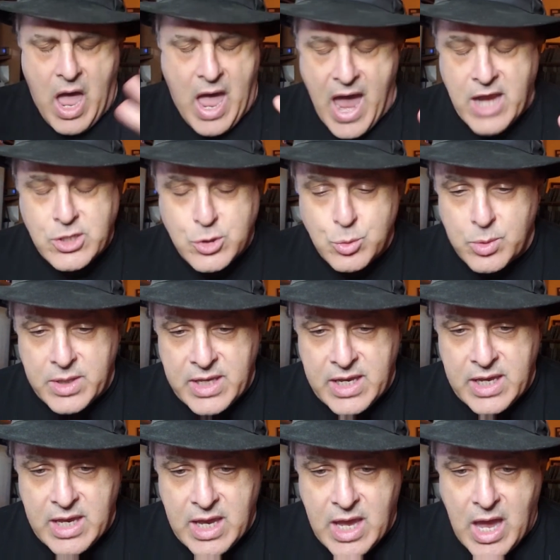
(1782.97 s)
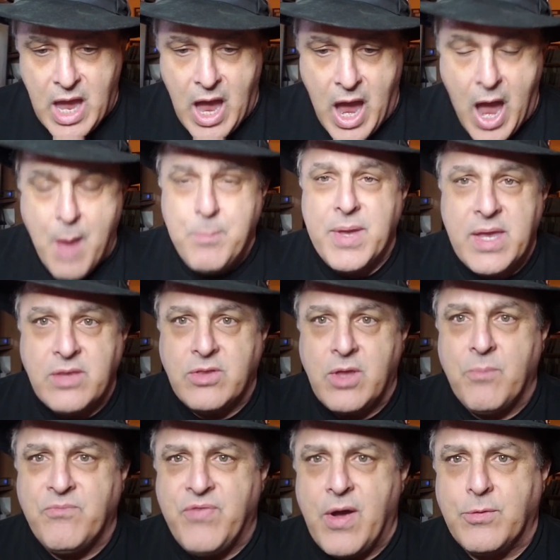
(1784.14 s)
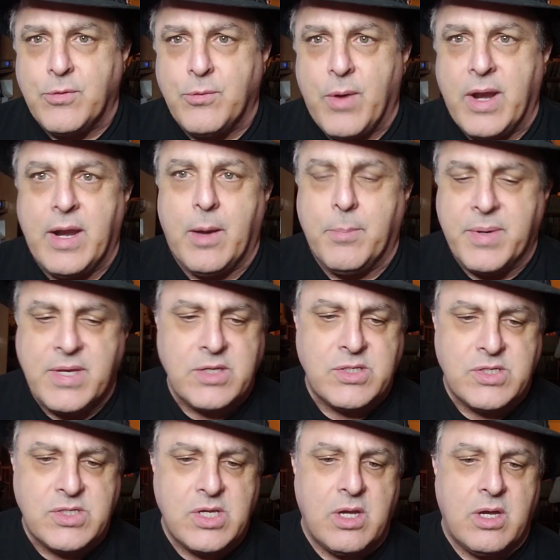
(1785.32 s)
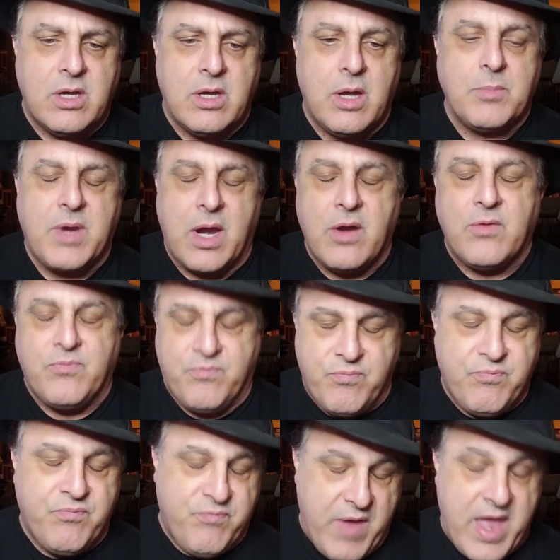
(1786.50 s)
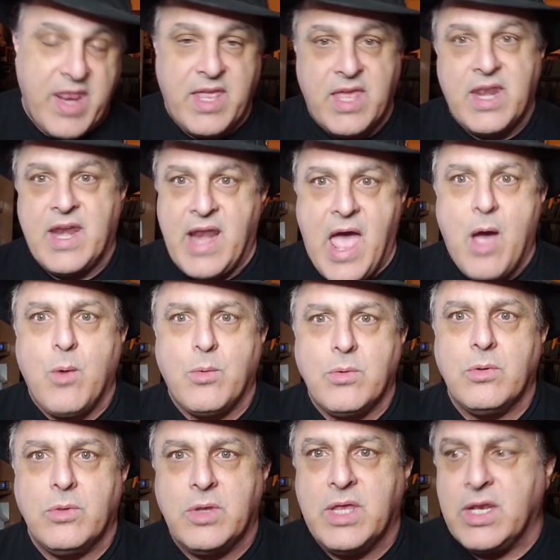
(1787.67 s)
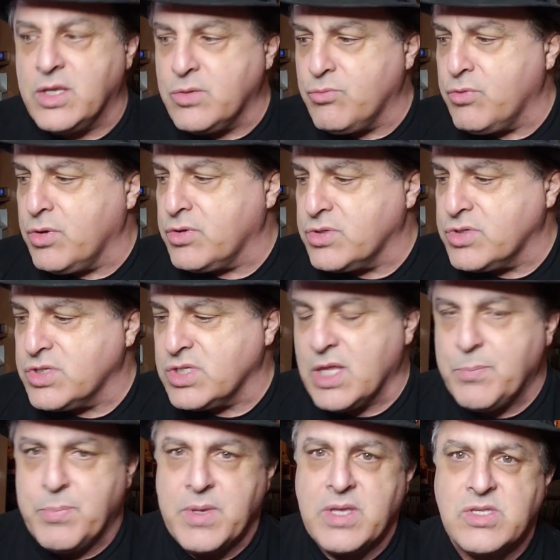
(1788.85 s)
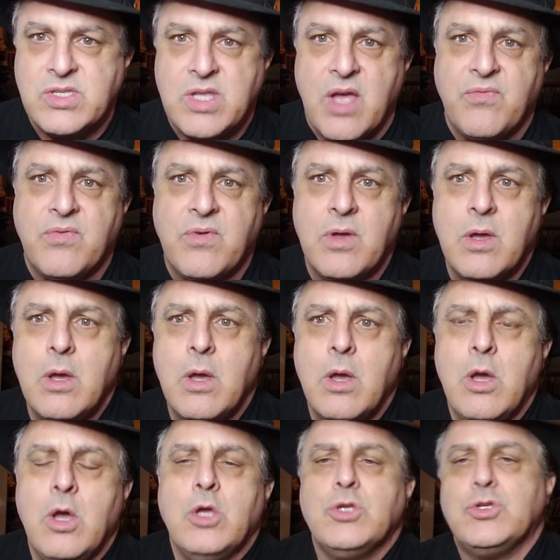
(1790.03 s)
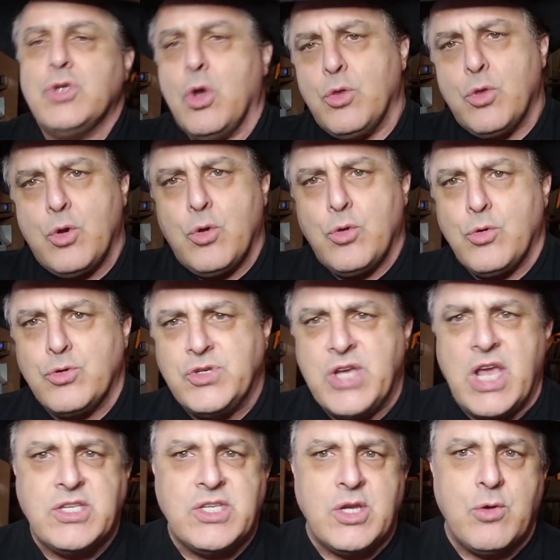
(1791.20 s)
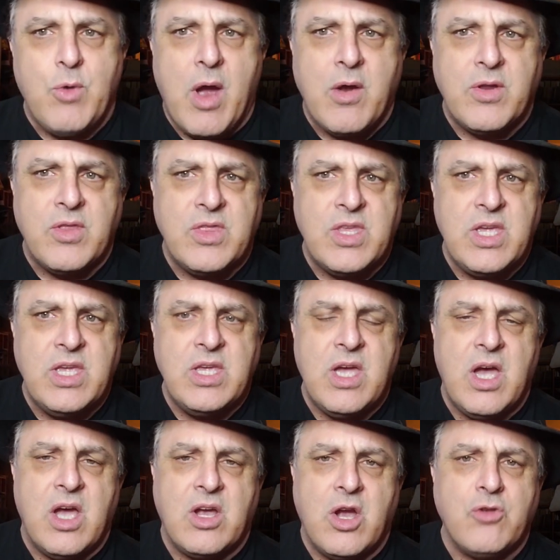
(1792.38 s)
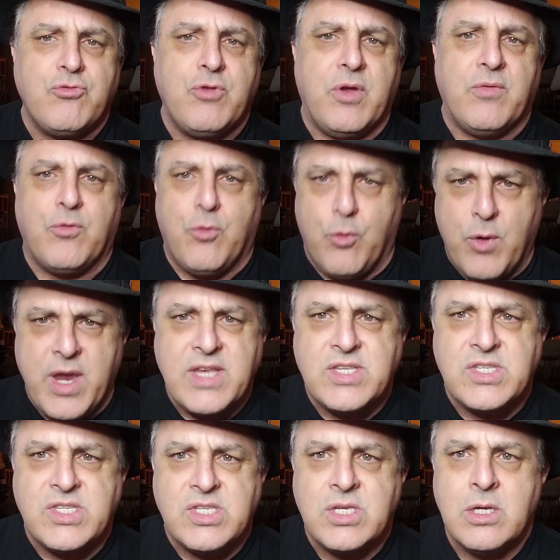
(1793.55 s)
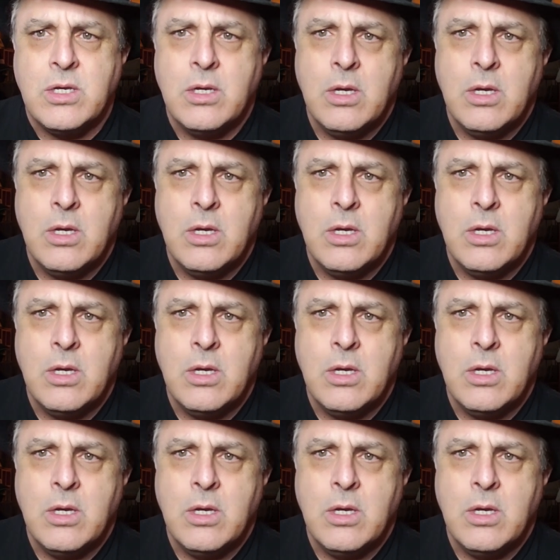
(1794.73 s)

actually, I'm being dumbfounded right now because I'm kind of fading in and out, getting real sleepy and stuff. So they're chasing around in the country of Greece.